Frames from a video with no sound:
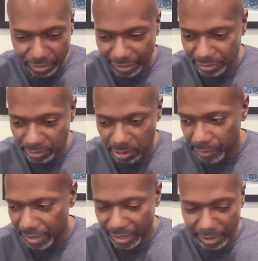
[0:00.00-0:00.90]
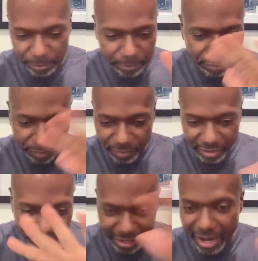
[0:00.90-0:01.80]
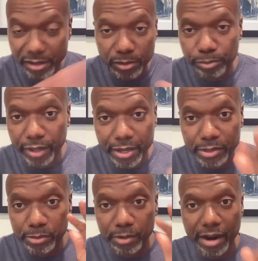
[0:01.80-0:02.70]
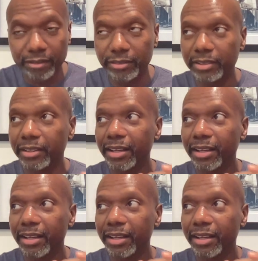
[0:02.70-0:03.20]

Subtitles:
I had to go in, check out the place or whatever.